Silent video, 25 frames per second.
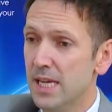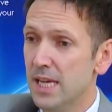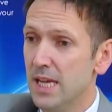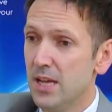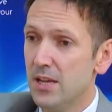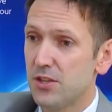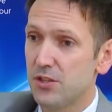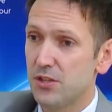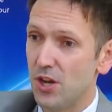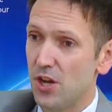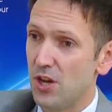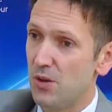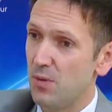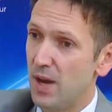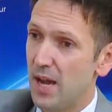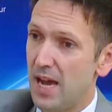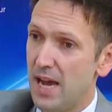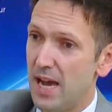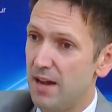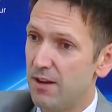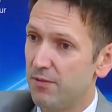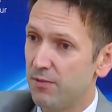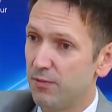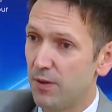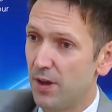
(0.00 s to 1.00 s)
So we
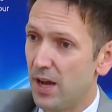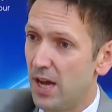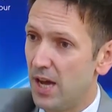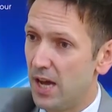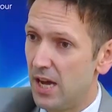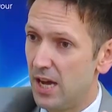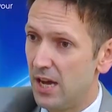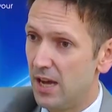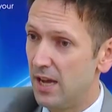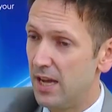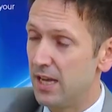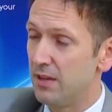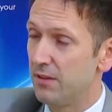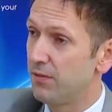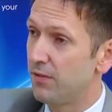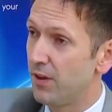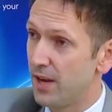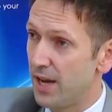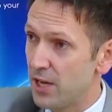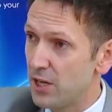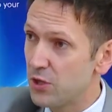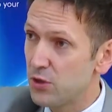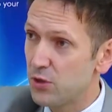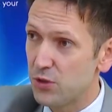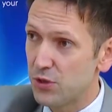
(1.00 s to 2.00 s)
have in
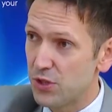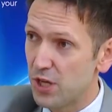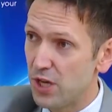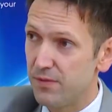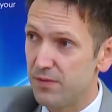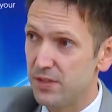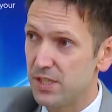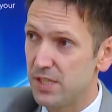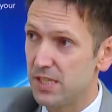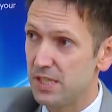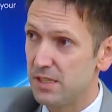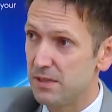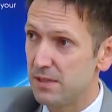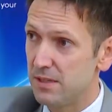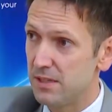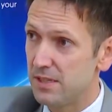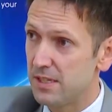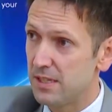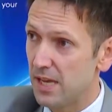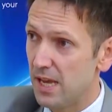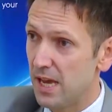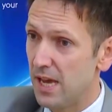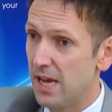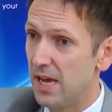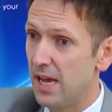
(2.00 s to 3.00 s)
financial services and
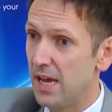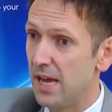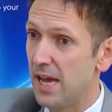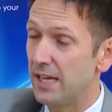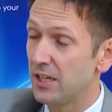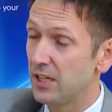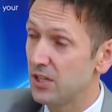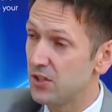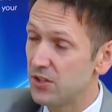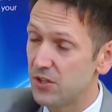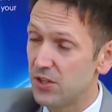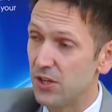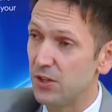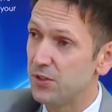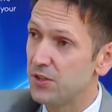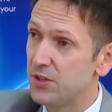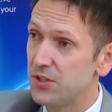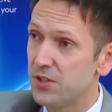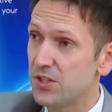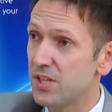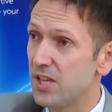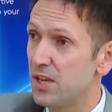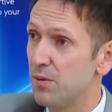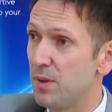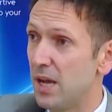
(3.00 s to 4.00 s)

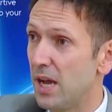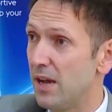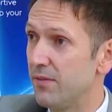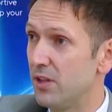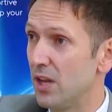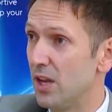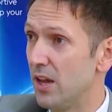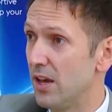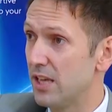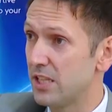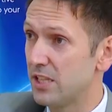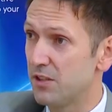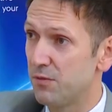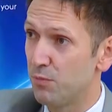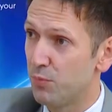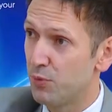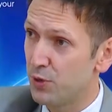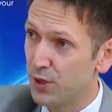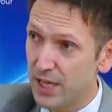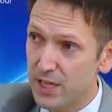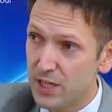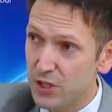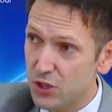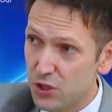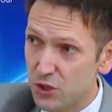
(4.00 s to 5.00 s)
consultancy, we have the likes of
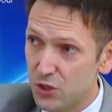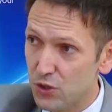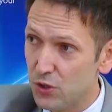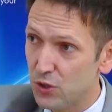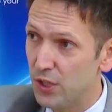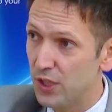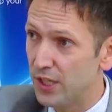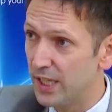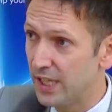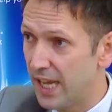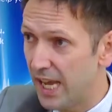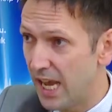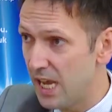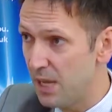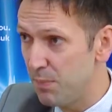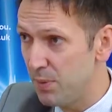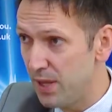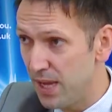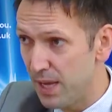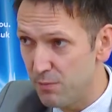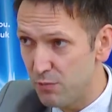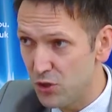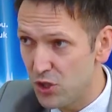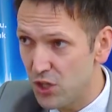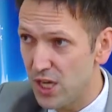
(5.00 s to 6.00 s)
Prudential and
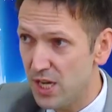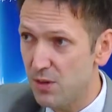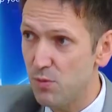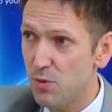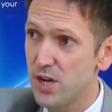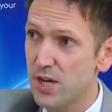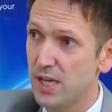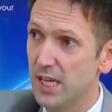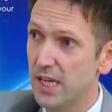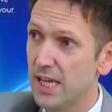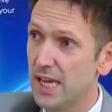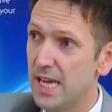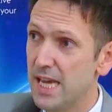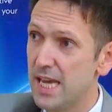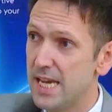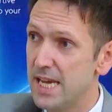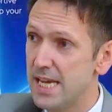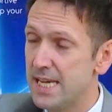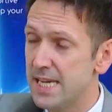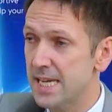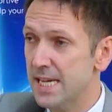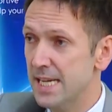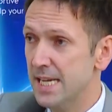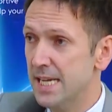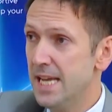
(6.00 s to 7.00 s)
KPMG working
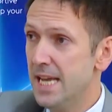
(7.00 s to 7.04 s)
here.